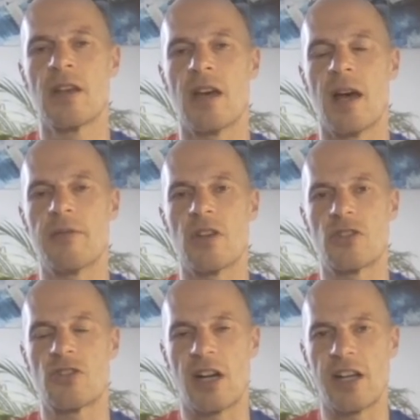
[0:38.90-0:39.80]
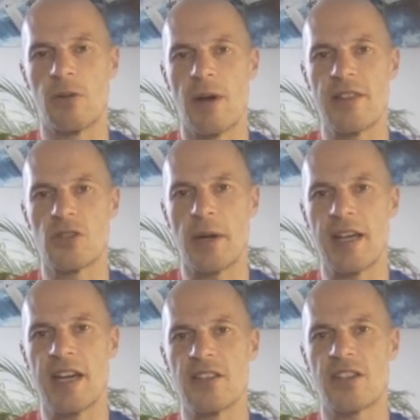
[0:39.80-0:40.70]
If you're struggling on where the
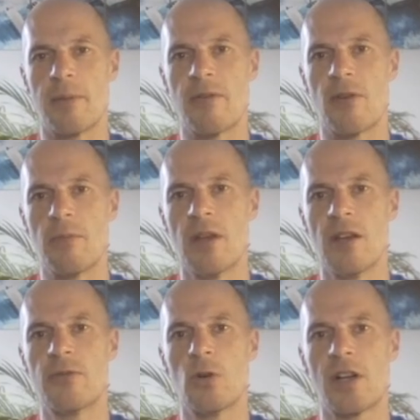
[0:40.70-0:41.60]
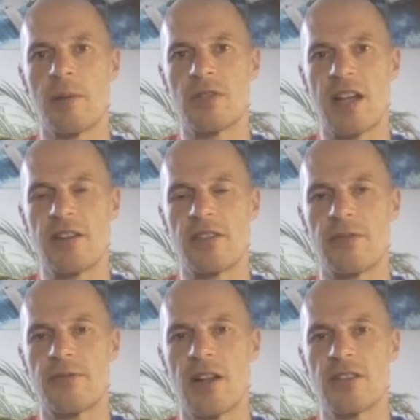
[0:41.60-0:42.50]
28 is coming from, 4 comes down to the
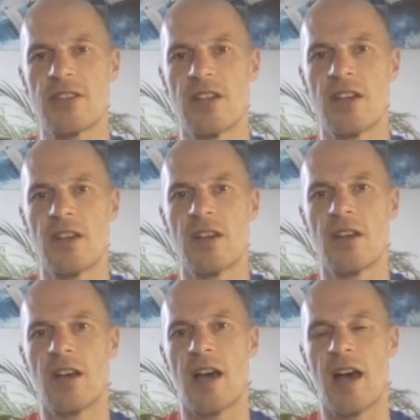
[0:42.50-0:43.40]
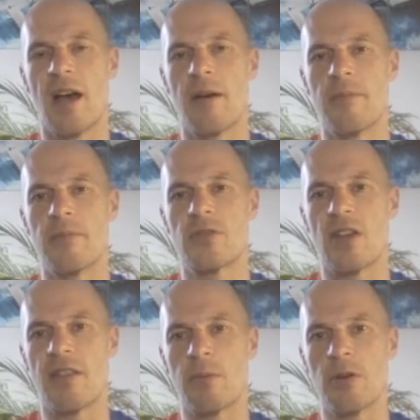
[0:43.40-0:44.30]
front, so
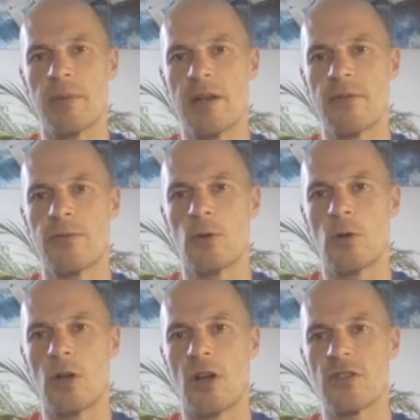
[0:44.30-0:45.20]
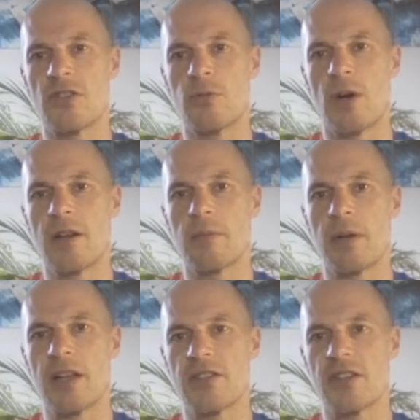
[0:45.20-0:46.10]
that would have been 4 lots of 1
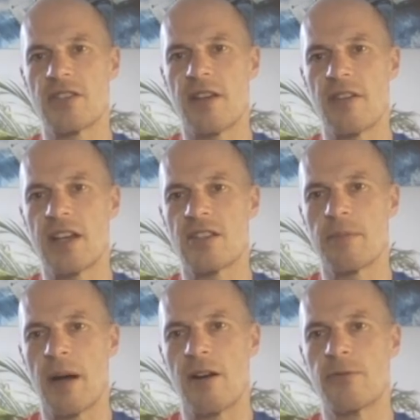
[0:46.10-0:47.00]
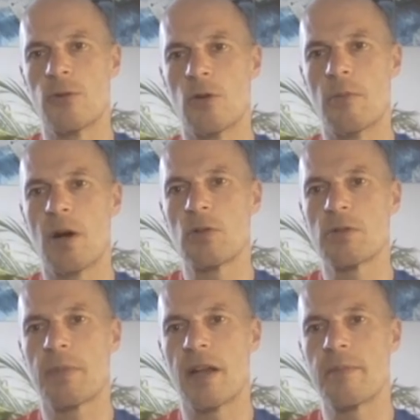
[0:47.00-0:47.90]
plus 7x to the power of 4
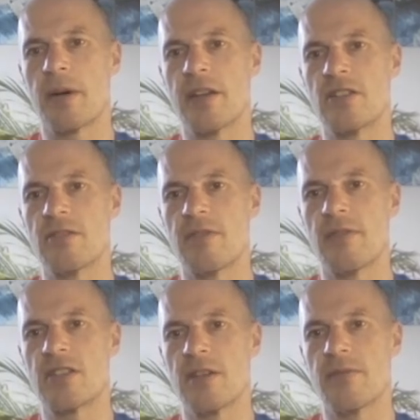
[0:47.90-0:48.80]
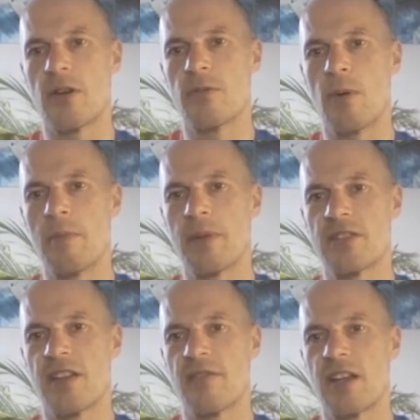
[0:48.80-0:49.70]
multiplied by the derivative of 1 plus
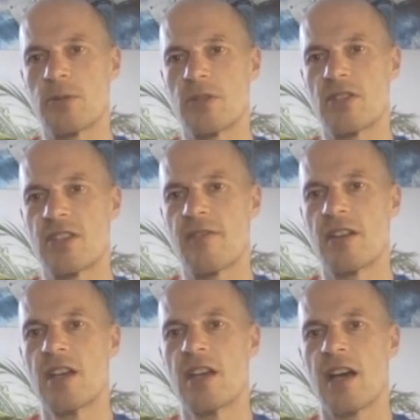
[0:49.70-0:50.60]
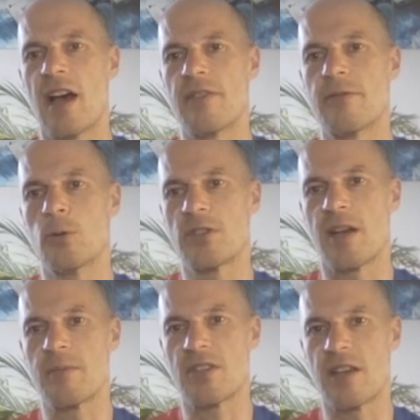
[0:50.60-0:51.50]
7x, which is 7, and 4
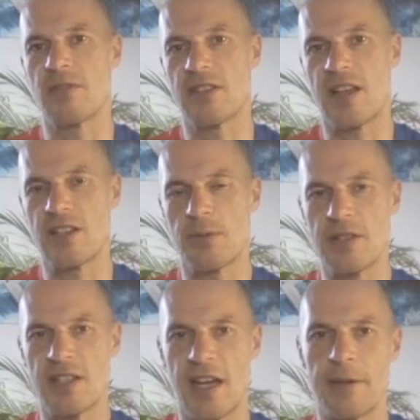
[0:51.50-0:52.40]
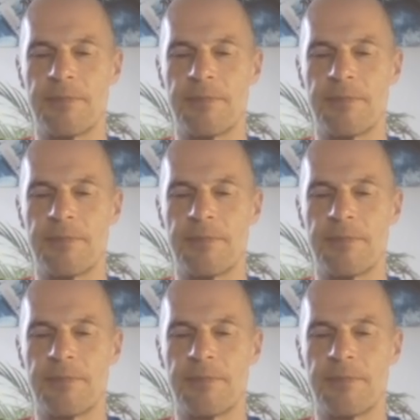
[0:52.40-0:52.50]
times the 7 is that 28.